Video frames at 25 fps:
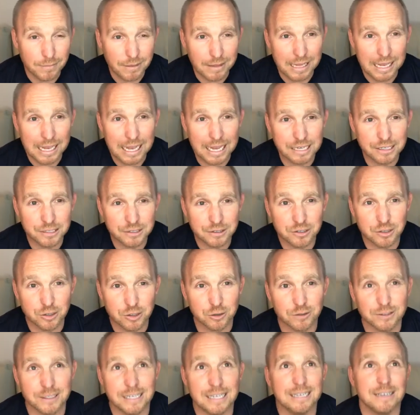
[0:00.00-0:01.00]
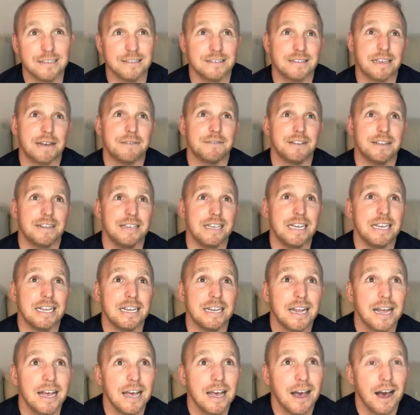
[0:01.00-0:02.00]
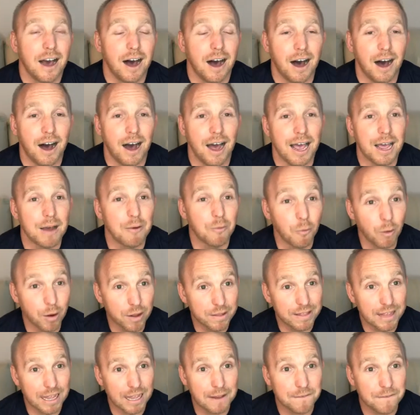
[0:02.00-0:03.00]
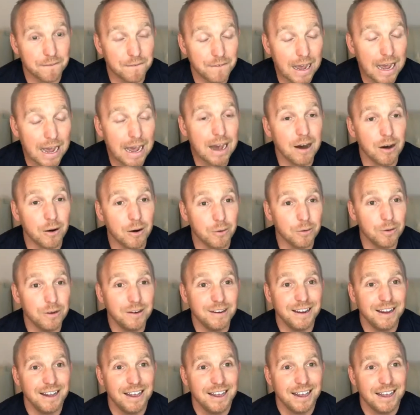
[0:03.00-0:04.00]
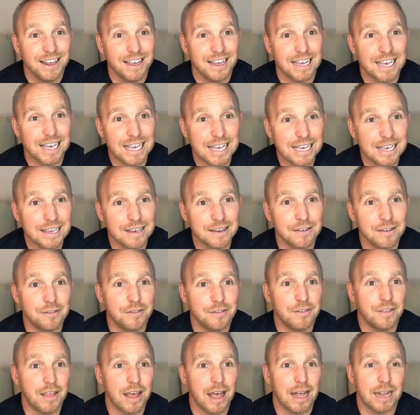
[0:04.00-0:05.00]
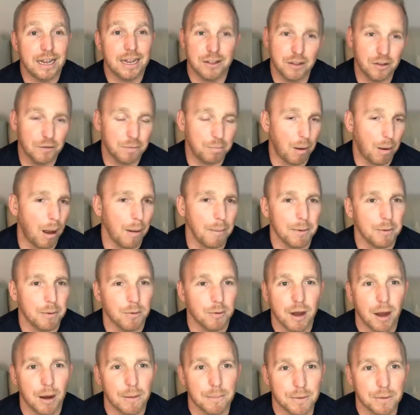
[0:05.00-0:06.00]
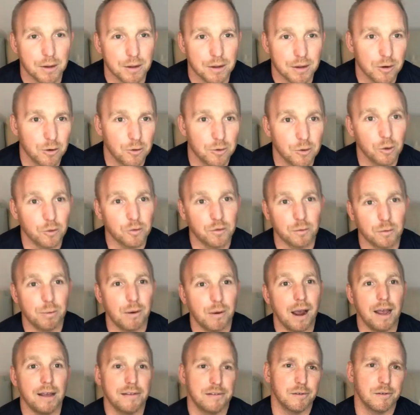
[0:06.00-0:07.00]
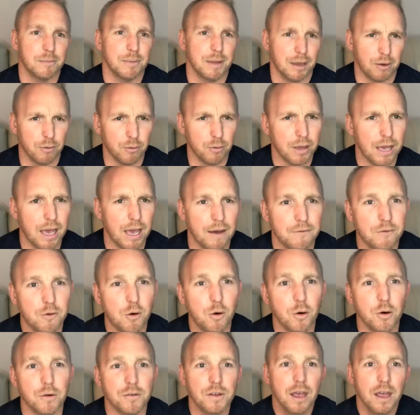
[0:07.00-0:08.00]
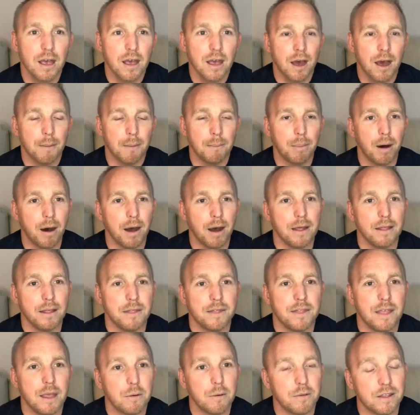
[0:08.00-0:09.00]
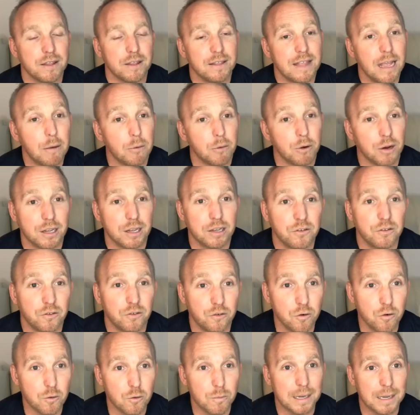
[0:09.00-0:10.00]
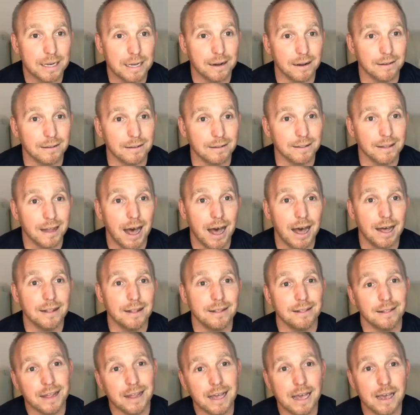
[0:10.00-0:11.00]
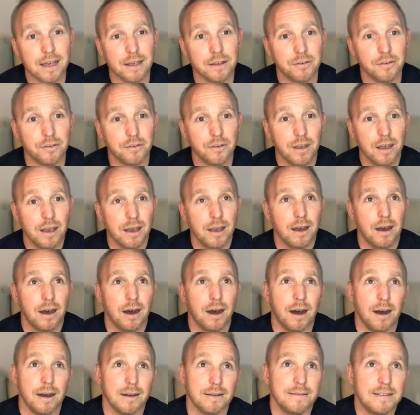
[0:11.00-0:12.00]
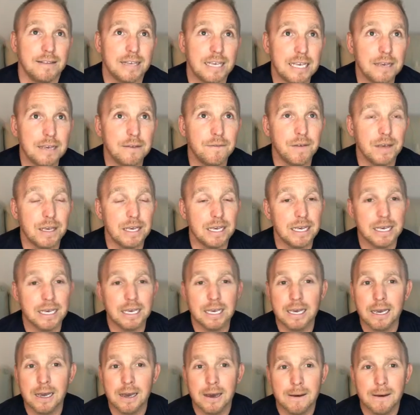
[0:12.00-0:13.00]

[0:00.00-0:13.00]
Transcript: ages 13 to 17, and what they found is that, and this probably will come to no surprise. I'm like, well, yeah, of course, but that they were consuming a lot less TV,